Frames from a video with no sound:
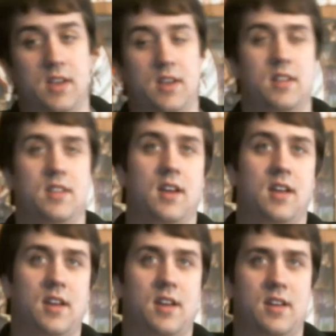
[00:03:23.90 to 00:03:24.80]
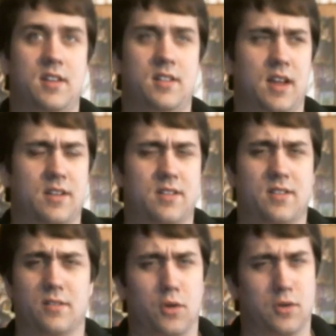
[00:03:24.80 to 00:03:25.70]
that like
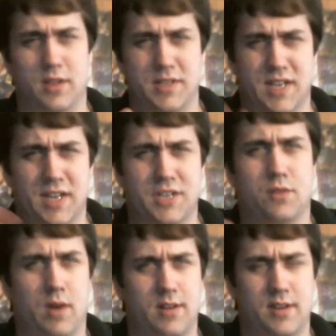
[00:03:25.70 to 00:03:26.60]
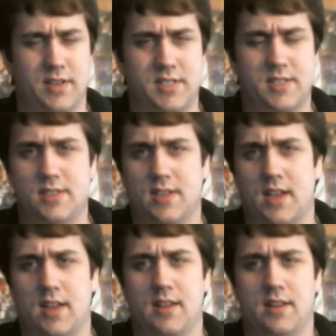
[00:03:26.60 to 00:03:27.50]
localization weirdness,
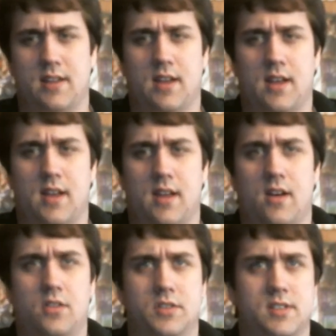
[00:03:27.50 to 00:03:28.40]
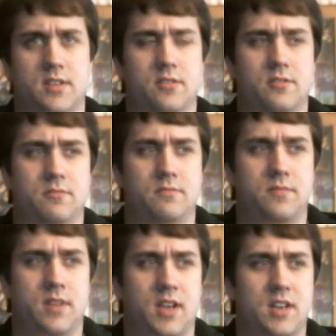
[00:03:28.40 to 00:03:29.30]
and also
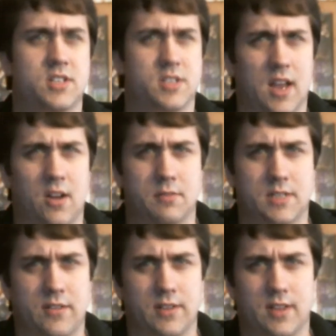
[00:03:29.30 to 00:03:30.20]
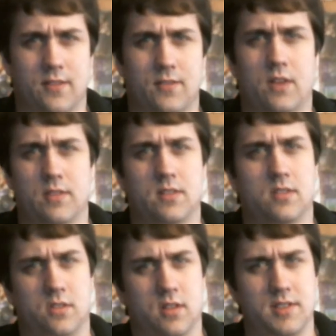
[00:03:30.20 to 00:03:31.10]
like just kind of almost everything involving the
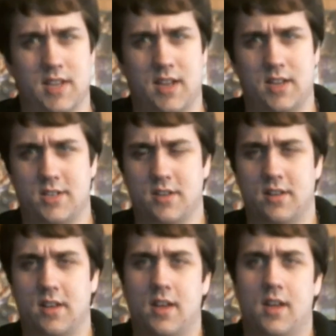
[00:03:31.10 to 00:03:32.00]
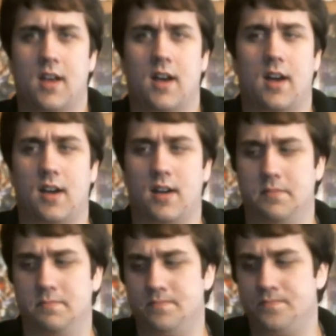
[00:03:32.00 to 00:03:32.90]
localization. So